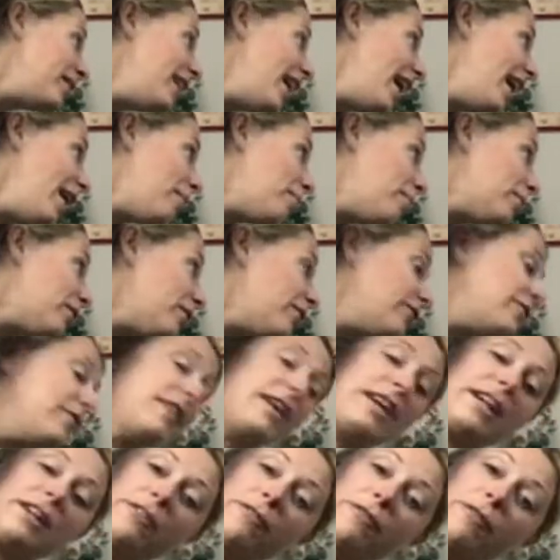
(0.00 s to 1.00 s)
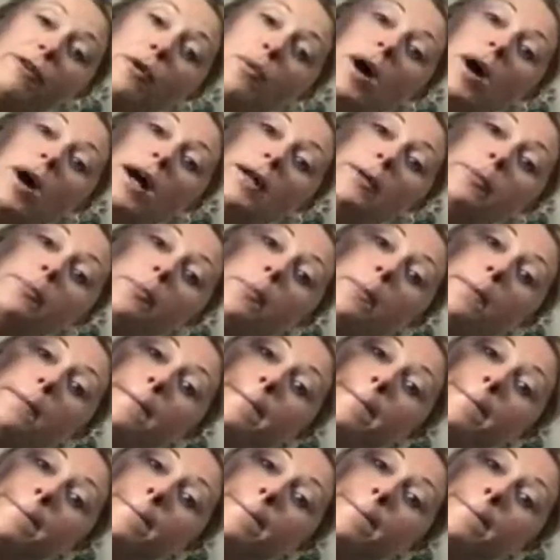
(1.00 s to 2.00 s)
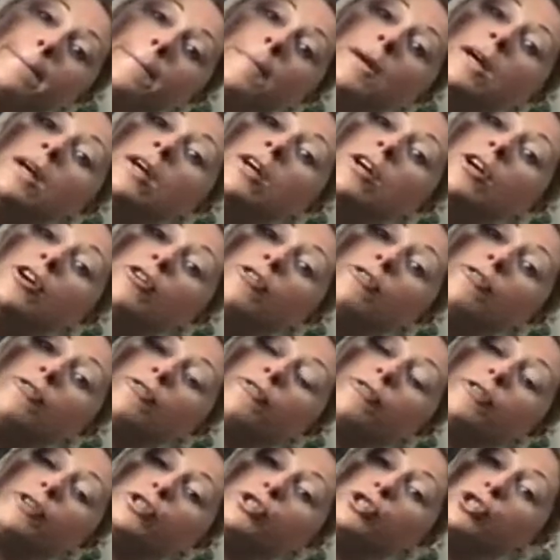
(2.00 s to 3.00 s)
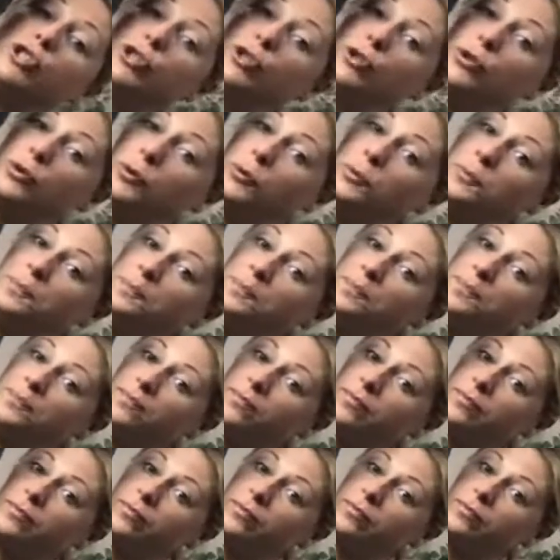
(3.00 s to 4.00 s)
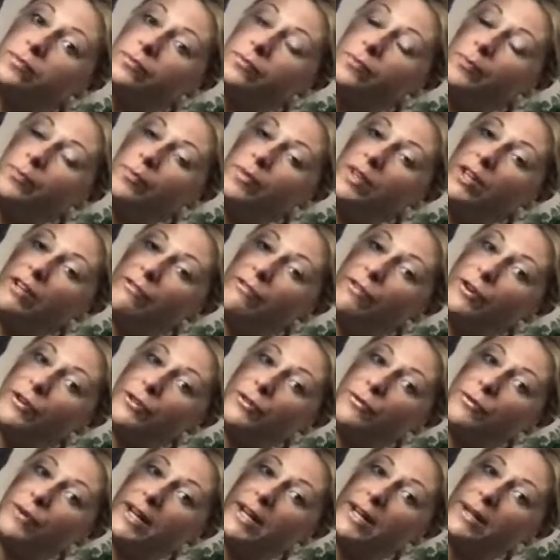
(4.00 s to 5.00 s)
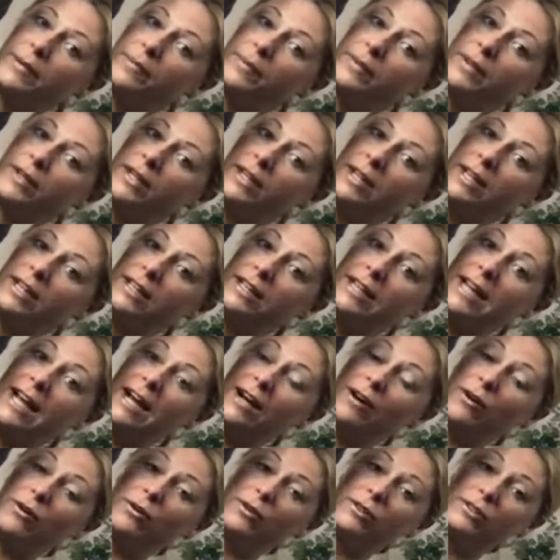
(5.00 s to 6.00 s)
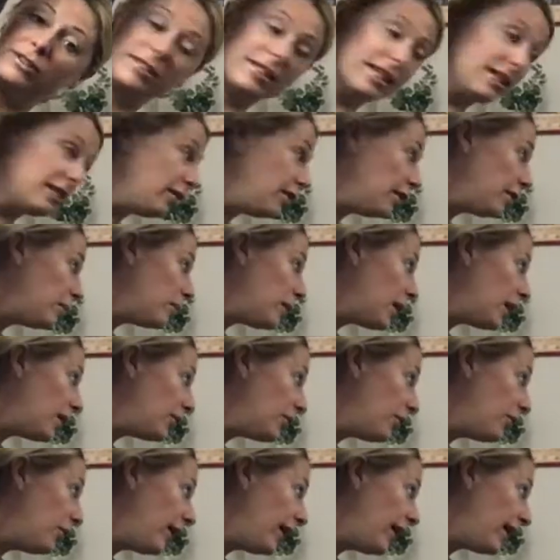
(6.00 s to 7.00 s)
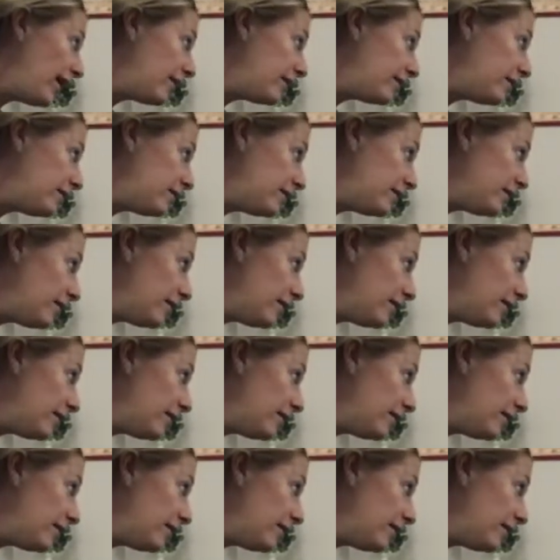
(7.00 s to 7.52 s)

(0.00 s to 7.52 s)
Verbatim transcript: Yeah, perfect. For one, for two, for three. Now say, look, ma, no hands.